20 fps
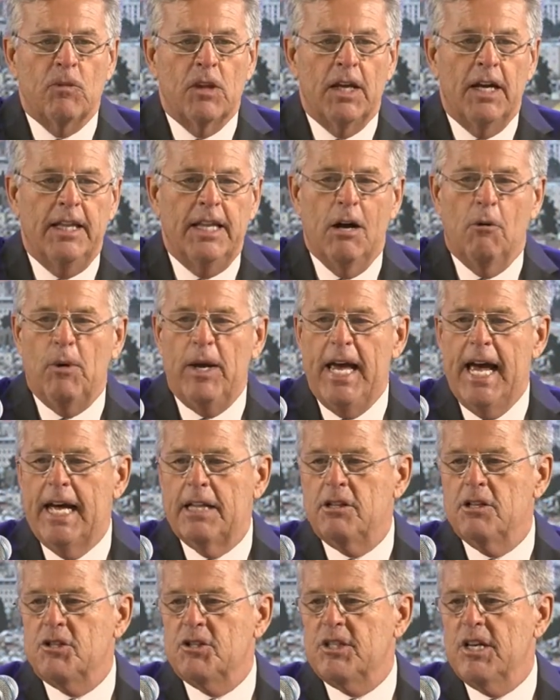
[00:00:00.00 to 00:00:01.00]
And then we
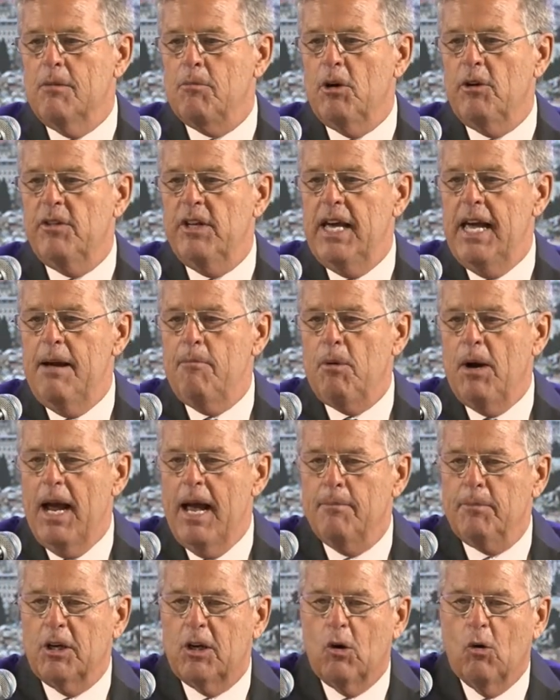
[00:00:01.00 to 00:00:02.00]
had the summer of the
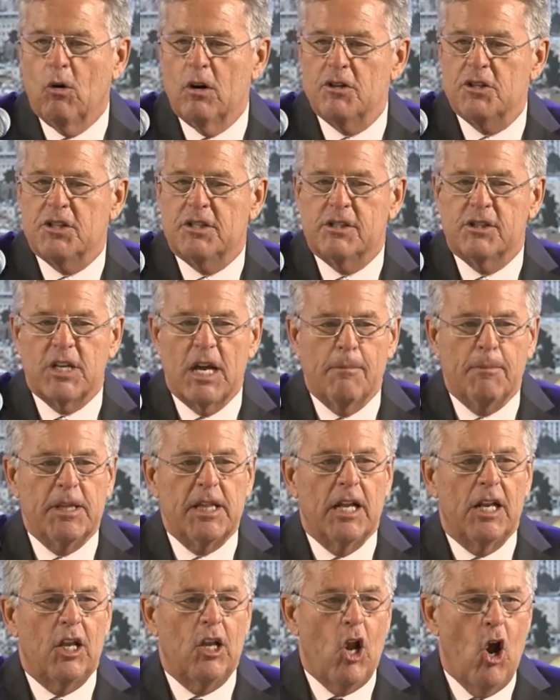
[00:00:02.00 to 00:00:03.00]
Abraham Accords, some of
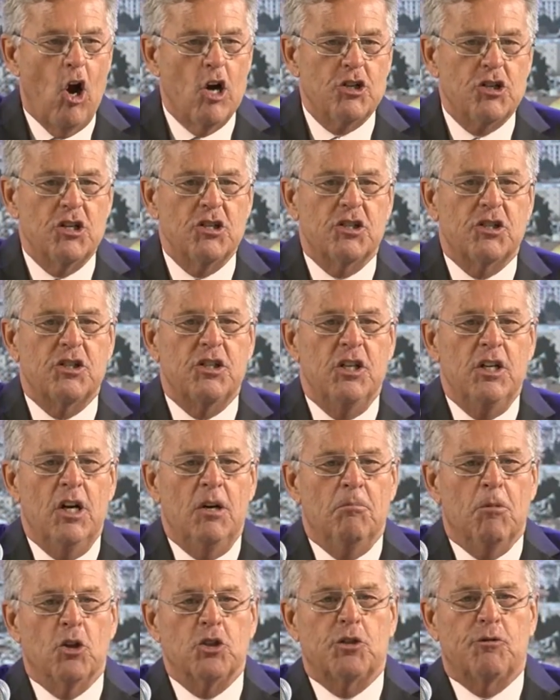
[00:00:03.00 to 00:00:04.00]
the largest,
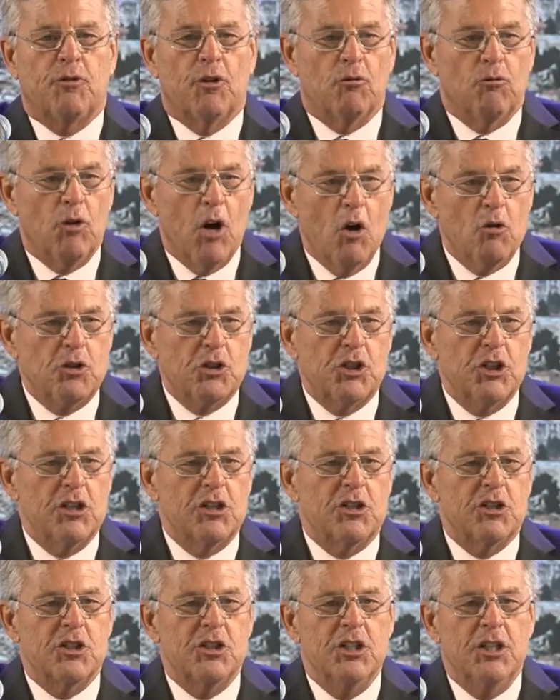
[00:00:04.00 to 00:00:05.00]
most
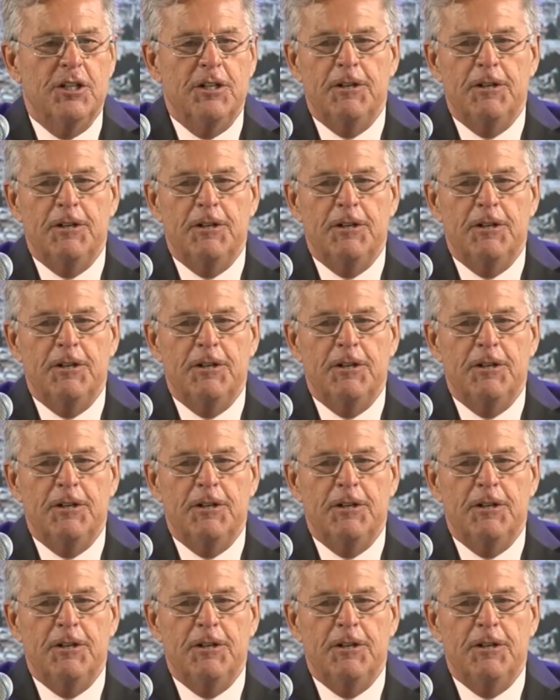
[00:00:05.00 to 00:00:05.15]
ferocious